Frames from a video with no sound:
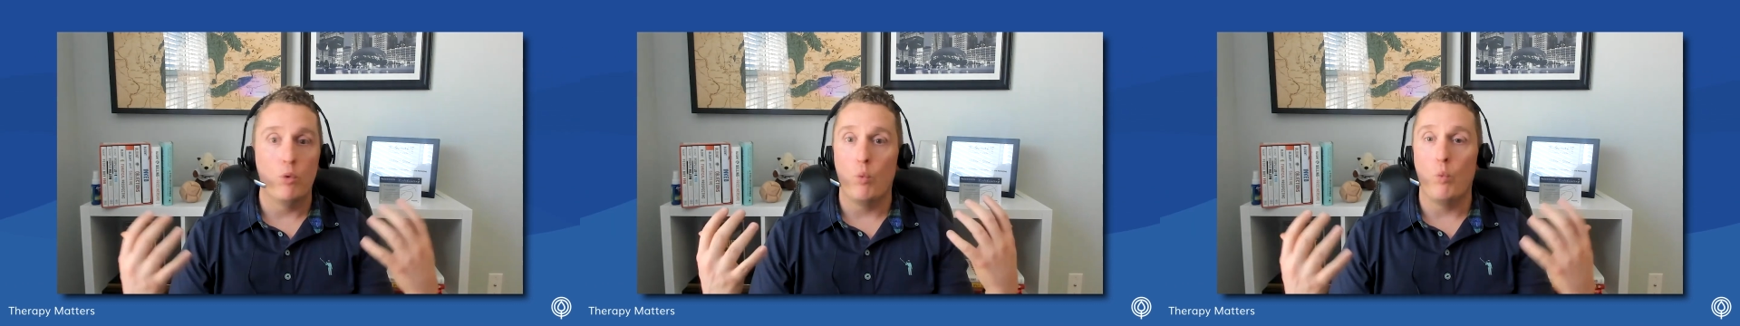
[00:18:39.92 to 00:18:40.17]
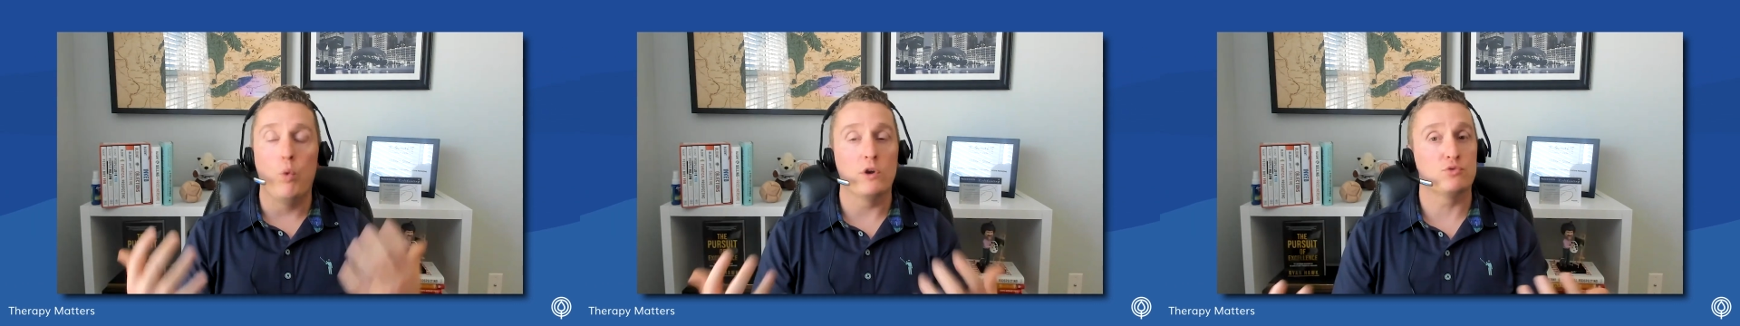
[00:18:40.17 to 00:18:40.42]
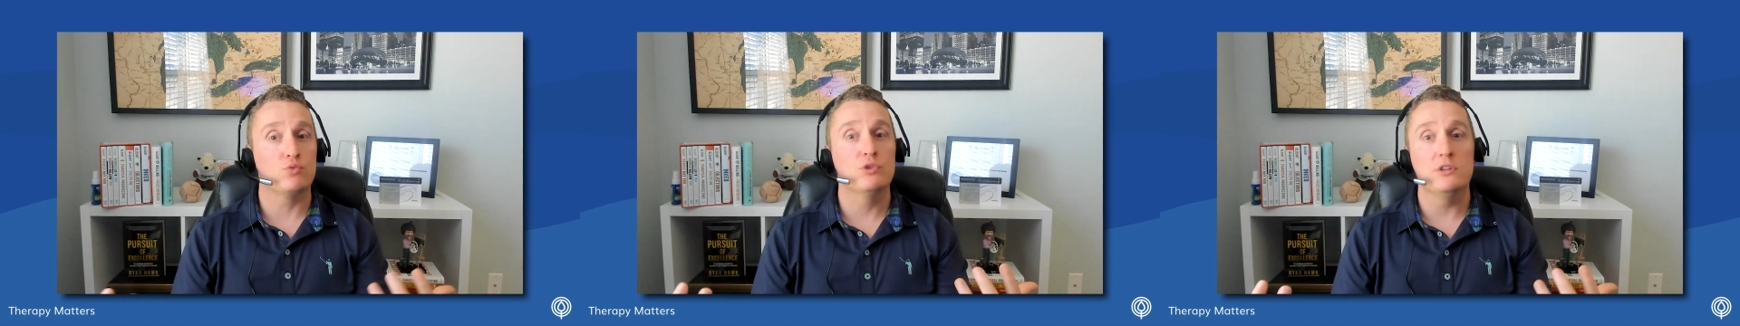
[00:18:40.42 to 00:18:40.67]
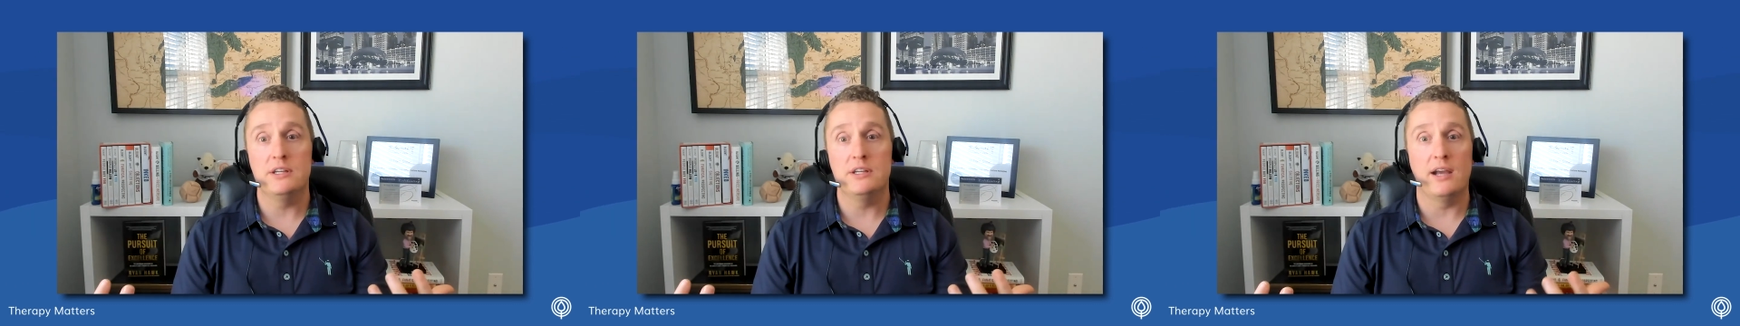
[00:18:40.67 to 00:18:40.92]
What's
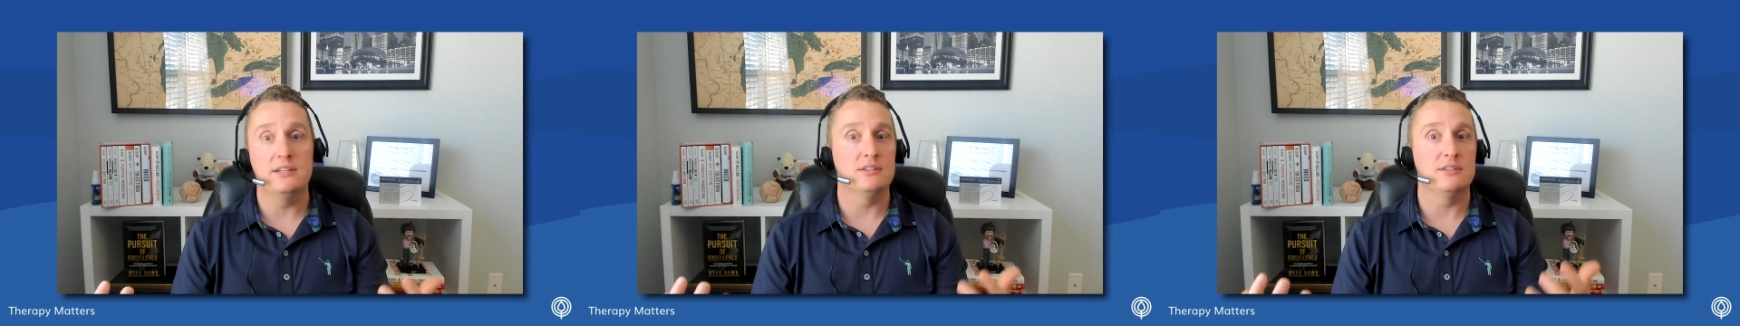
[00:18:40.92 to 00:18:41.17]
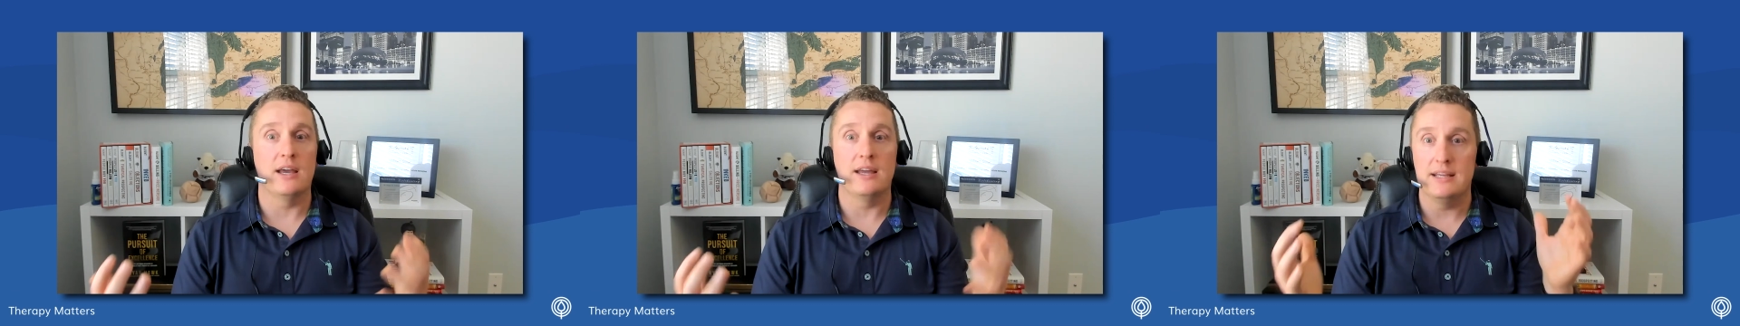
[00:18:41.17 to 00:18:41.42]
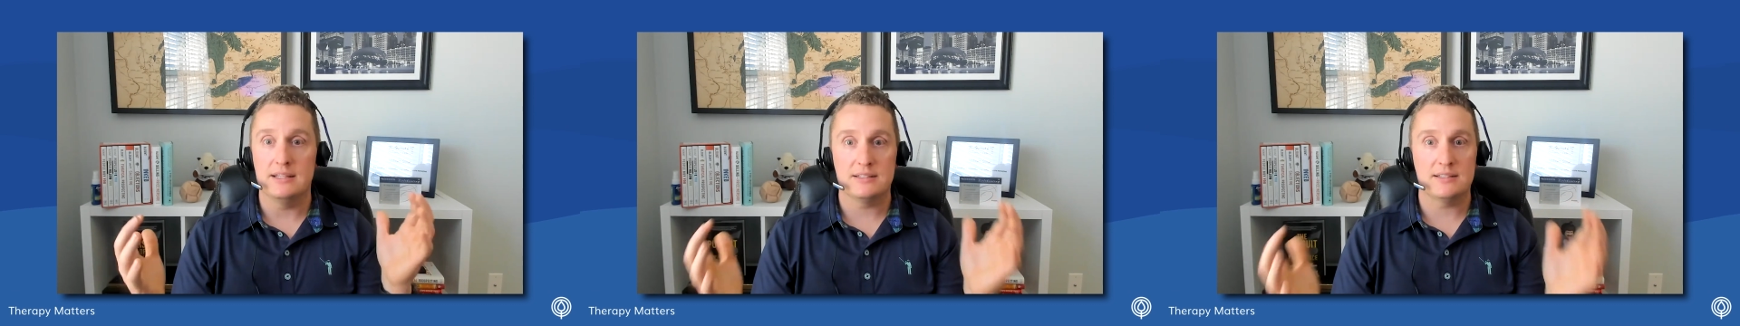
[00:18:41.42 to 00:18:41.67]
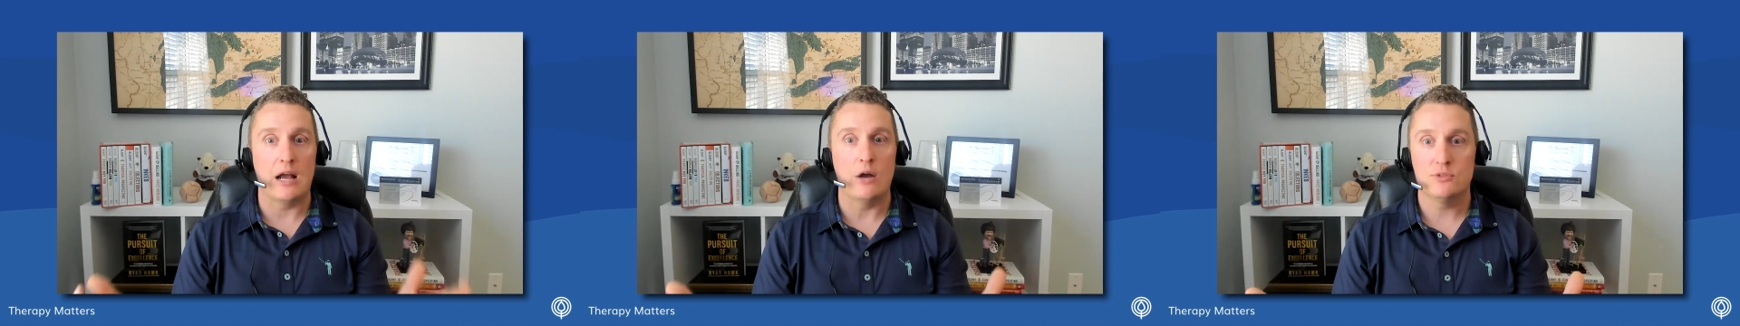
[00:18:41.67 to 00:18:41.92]
really nice is that it
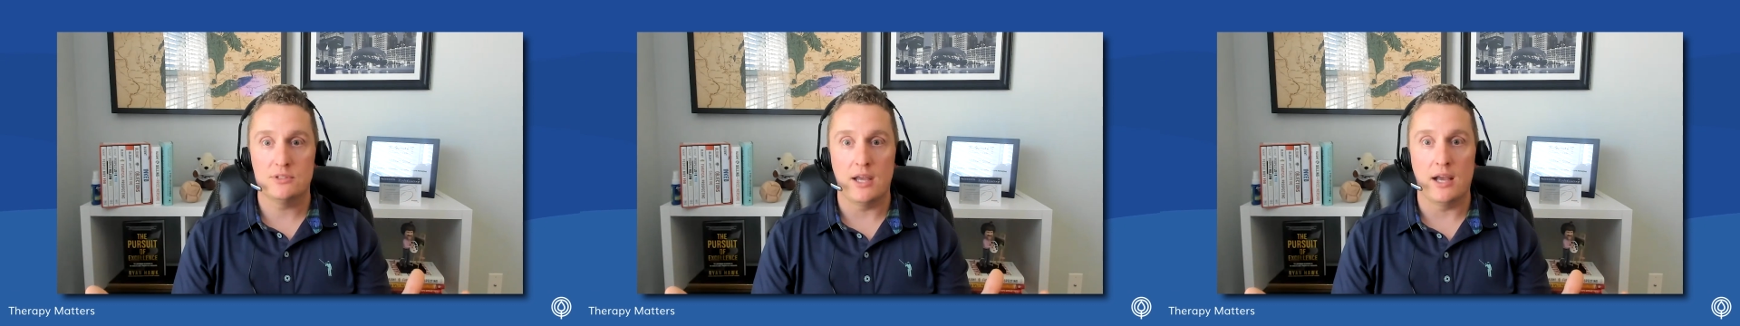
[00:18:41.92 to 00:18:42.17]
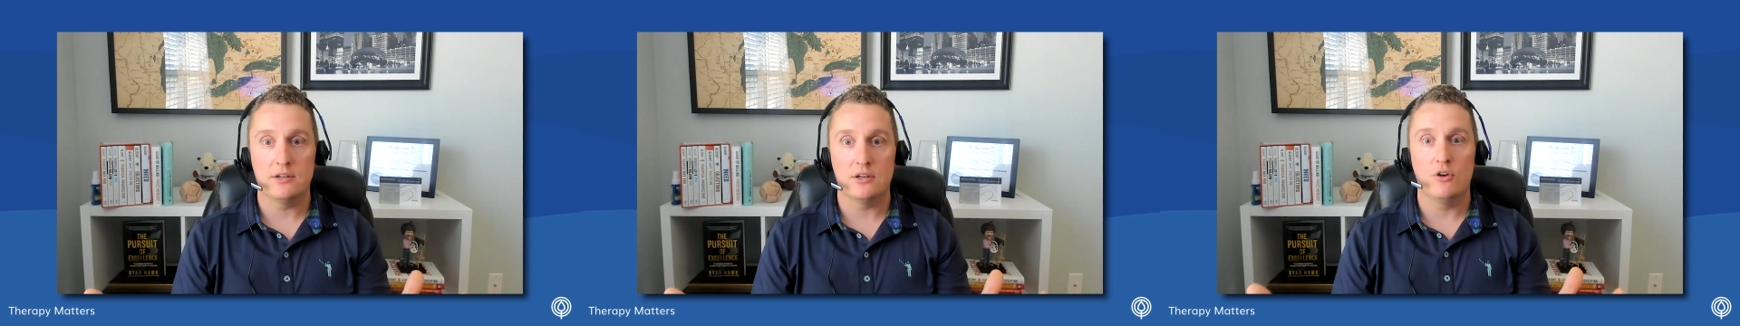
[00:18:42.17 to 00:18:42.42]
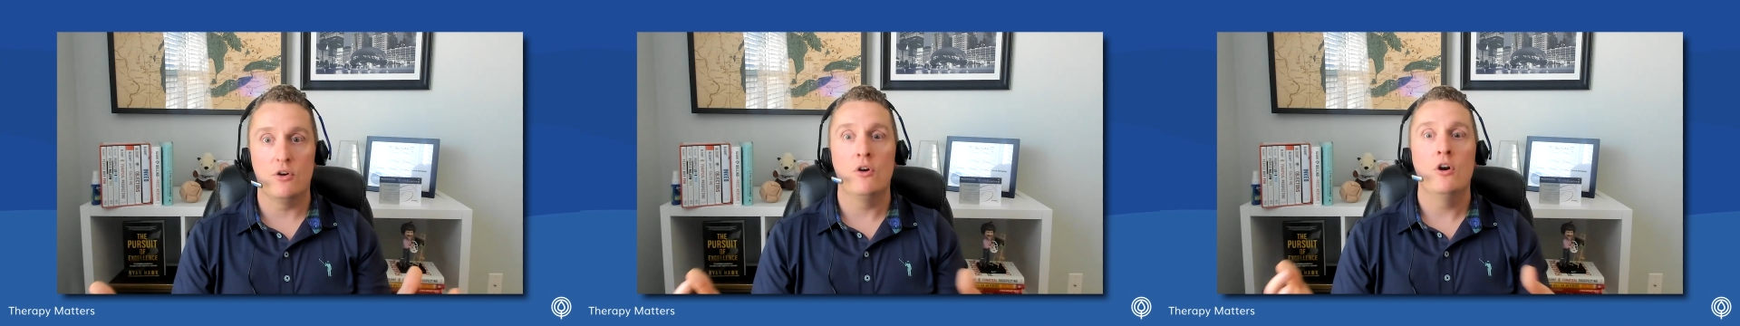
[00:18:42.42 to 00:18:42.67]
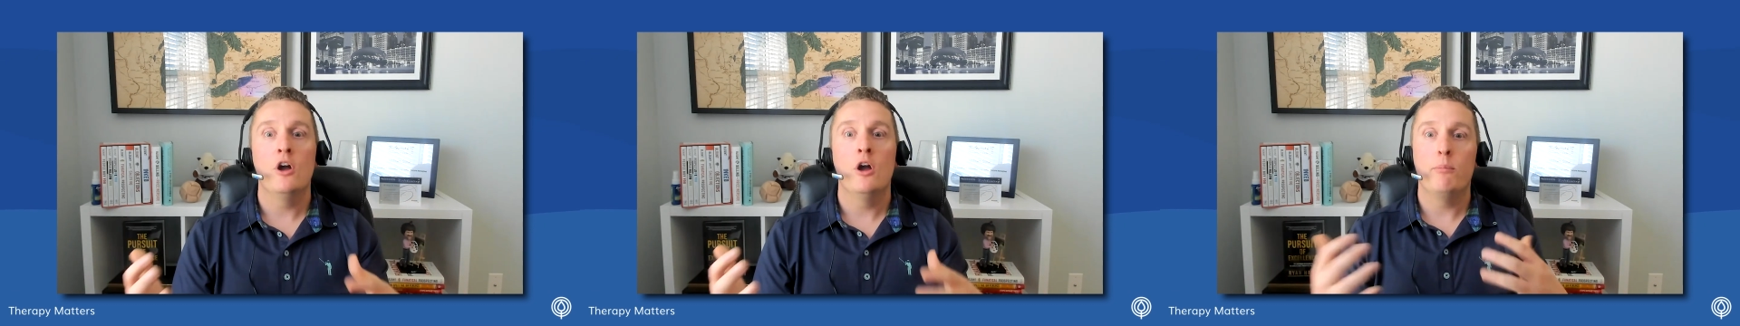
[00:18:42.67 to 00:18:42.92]
sounds technical,